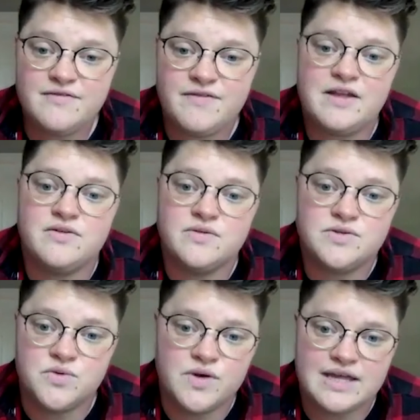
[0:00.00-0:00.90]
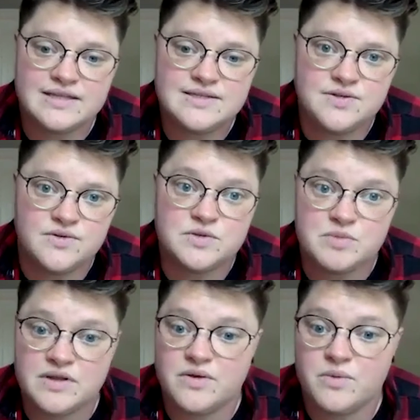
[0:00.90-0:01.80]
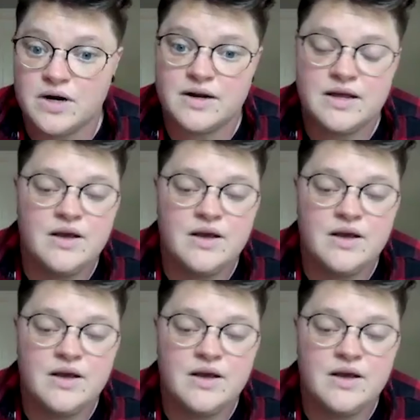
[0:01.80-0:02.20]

and use toolkits to spread the word.